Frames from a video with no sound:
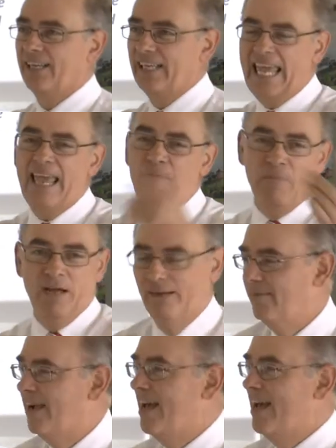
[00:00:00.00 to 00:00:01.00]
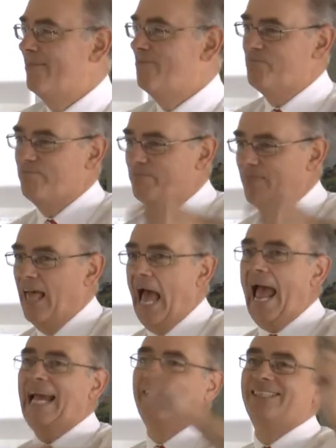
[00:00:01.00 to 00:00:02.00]
Him.
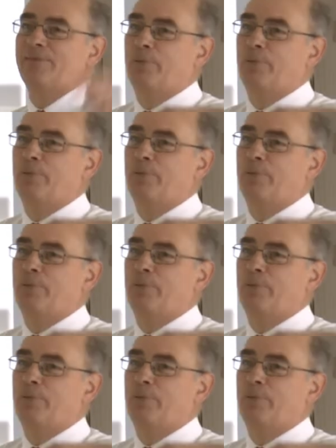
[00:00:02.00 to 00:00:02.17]
Acty